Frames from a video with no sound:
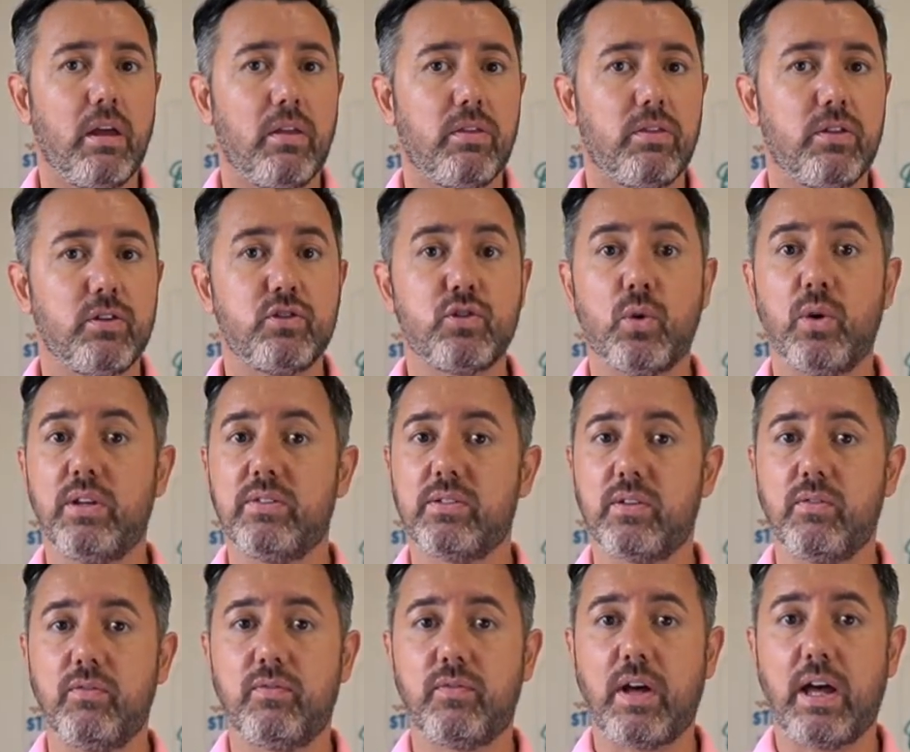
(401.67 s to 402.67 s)
The joys
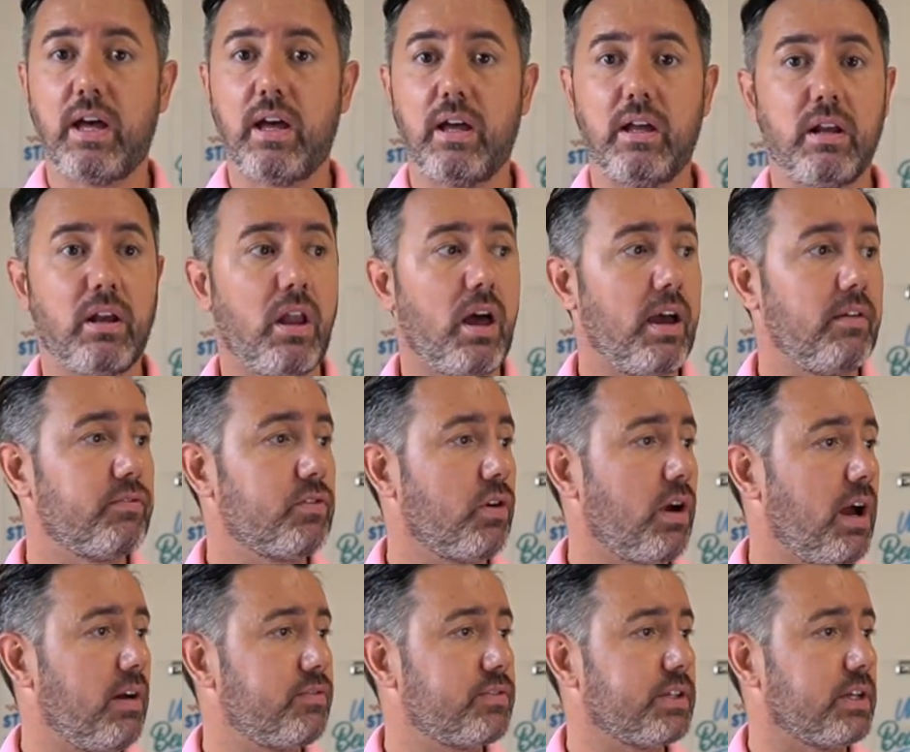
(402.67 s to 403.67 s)
of live
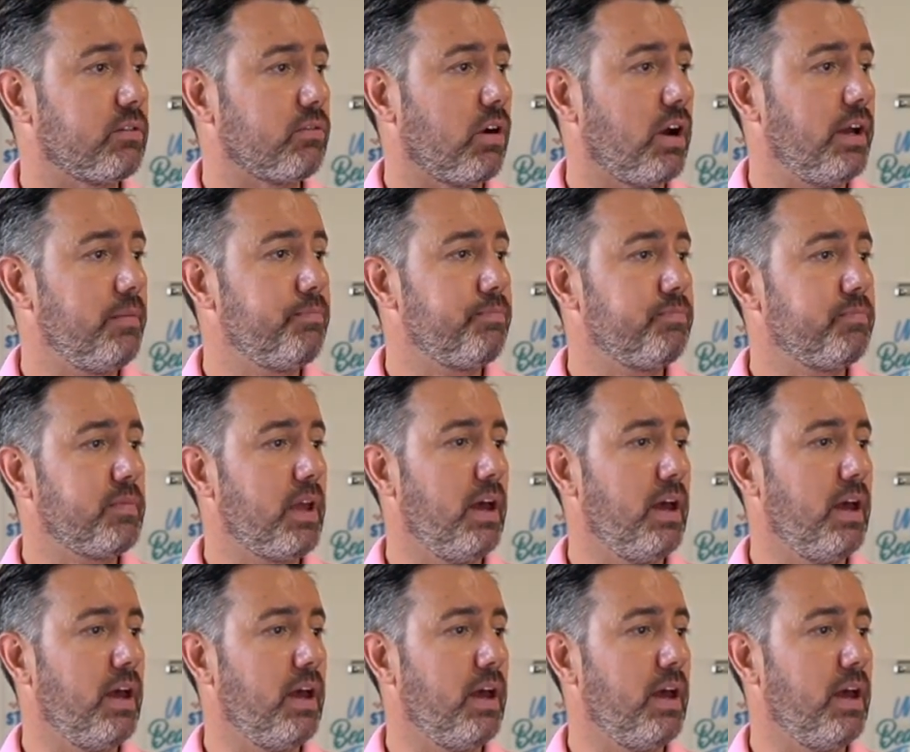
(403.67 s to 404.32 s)
crafting, right?